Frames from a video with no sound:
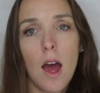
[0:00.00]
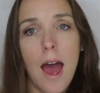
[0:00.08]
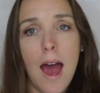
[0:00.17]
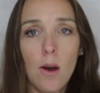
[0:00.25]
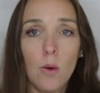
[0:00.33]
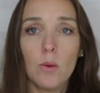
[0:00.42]

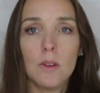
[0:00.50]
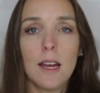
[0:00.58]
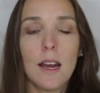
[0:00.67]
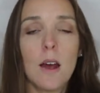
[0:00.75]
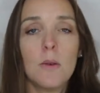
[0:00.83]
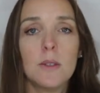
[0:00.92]
out,
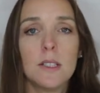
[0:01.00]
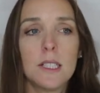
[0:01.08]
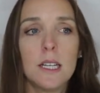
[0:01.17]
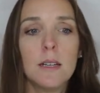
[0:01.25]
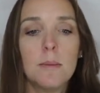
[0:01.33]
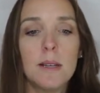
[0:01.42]
like I was
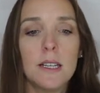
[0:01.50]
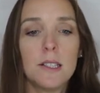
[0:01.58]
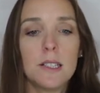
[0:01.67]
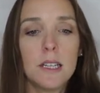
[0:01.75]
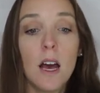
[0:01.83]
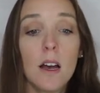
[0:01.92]
going to be
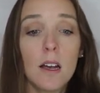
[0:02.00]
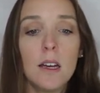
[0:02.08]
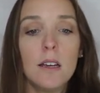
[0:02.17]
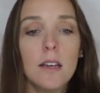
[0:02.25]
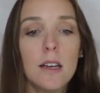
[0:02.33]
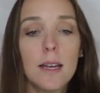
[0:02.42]
stuck
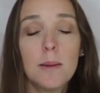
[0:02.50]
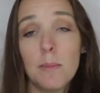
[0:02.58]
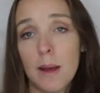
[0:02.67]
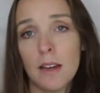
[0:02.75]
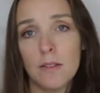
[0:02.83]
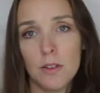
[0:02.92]
in
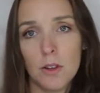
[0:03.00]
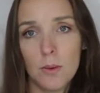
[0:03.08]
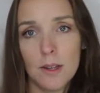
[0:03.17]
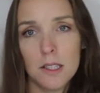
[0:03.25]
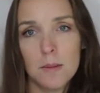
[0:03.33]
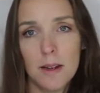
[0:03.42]
pain for the
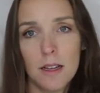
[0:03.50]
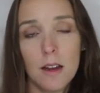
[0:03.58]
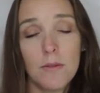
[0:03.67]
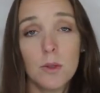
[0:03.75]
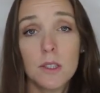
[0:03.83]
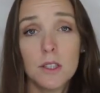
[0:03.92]
rest of my
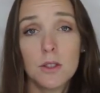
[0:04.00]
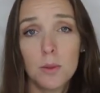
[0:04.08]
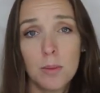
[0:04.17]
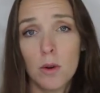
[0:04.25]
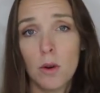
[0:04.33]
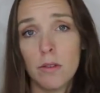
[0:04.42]
life, was
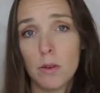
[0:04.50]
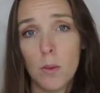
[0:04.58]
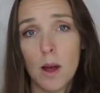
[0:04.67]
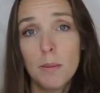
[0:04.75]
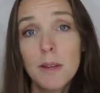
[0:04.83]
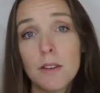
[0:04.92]
super
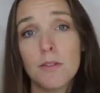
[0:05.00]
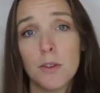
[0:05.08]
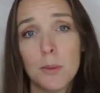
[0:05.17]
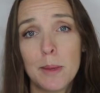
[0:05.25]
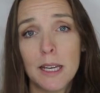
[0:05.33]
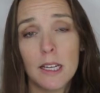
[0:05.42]
overwhelming
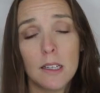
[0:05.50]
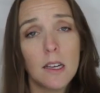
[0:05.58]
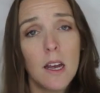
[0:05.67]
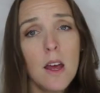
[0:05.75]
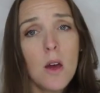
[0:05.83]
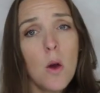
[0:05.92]
for me. And
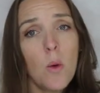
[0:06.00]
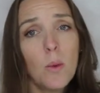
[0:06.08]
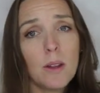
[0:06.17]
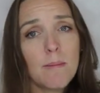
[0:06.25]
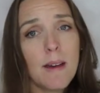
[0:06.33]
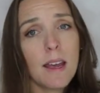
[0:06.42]

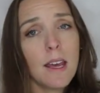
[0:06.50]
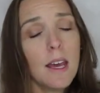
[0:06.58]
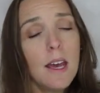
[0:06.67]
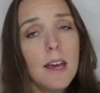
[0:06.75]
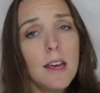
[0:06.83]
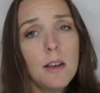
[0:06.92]
with my
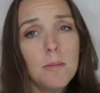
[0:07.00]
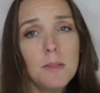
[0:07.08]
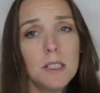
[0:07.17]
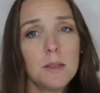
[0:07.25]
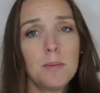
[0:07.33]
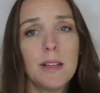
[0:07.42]
hip
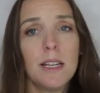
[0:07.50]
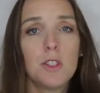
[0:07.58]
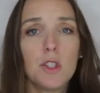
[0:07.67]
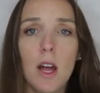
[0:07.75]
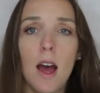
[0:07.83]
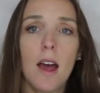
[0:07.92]

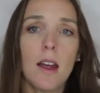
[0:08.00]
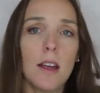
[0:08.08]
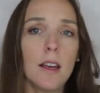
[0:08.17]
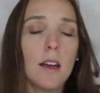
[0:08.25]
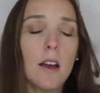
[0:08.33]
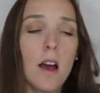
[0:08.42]
dysplasia,
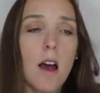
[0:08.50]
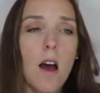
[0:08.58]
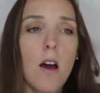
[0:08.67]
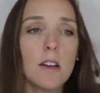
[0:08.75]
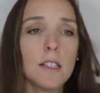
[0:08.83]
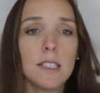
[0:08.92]

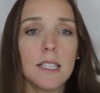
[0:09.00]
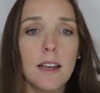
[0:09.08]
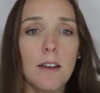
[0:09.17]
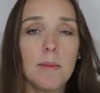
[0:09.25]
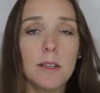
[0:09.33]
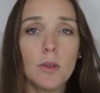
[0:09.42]

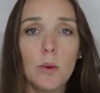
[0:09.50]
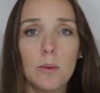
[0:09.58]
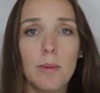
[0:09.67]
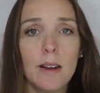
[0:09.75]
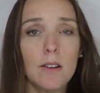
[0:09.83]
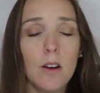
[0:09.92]
I've been
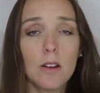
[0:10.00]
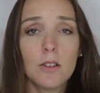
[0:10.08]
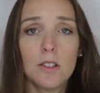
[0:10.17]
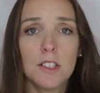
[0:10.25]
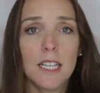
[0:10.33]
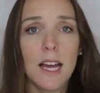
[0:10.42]
told by
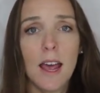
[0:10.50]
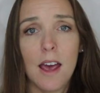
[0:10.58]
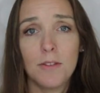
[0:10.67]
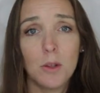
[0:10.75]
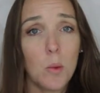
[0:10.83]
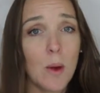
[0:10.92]
doctors that I
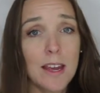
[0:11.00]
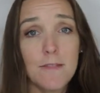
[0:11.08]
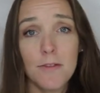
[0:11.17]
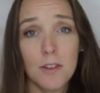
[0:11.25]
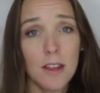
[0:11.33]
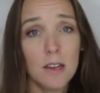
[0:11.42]
have to
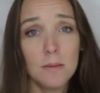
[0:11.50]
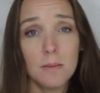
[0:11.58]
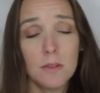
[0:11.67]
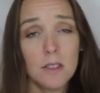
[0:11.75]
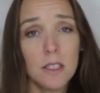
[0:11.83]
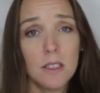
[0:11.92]
wait for
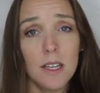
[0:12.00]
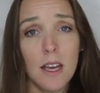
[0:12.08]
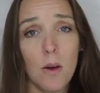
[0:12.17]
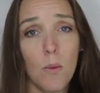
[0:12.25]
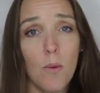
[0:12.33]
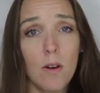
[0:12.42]
them to
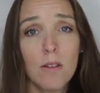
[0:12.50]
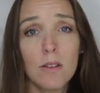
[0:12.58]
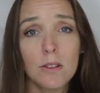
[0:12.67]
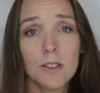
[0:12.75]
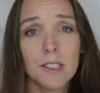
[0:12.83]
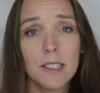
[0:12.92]
get
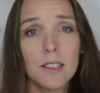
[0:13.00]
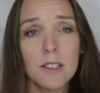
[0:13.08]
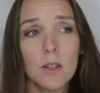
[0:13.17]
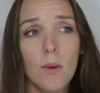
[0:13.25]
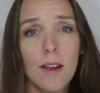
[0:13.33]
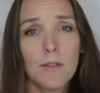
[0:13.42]
worse, and
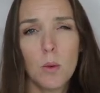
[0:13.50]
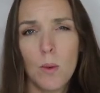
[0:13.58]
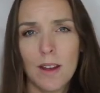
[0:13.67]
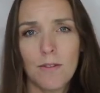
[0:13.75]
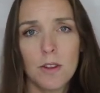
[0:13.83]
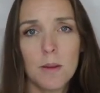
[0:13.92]
so I have to
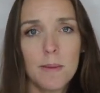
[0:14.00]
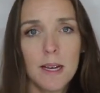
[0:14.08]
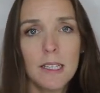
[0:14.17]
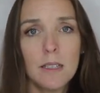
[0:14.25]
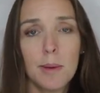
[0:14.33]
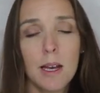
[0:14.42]
wait for the
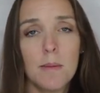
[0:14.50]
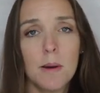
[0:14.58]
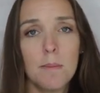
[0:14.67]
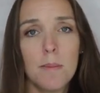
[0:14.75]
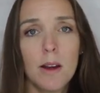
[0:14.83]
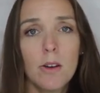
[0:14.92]
pain to become
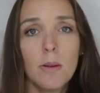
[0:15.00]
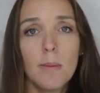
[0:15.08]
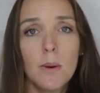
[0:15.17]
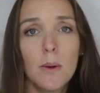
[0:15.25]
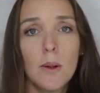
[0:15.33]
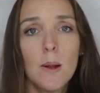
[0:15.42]

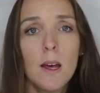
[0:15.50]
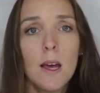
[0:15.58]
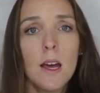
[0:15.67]
unbearable,